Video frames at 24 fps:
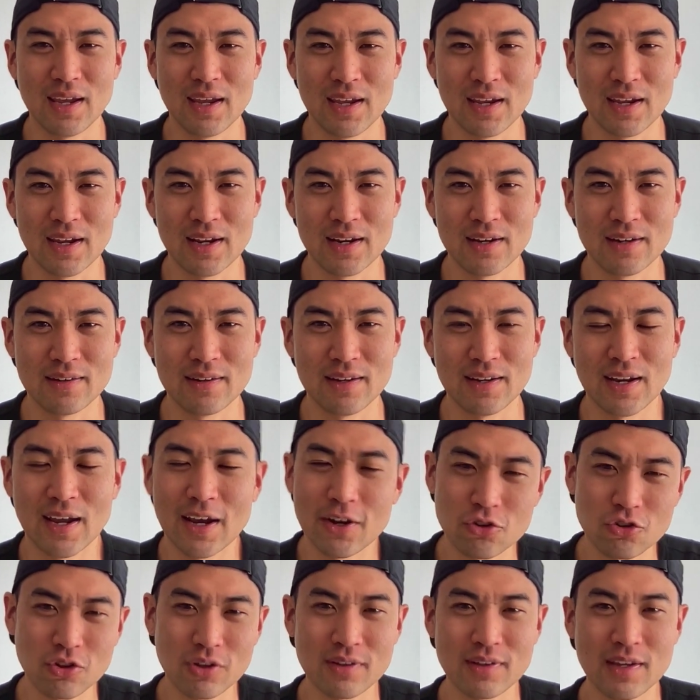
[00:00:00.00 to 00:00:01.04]
And it
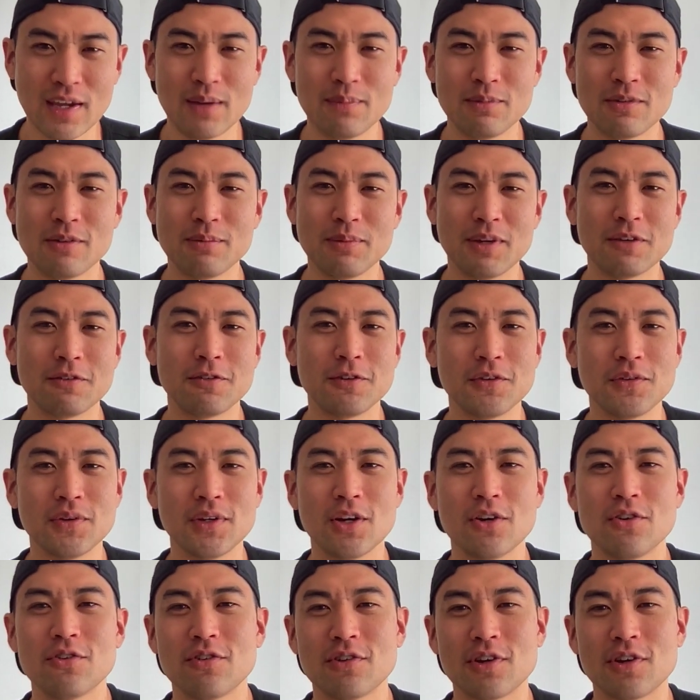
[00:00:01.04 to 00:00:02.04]
actually came to me a few years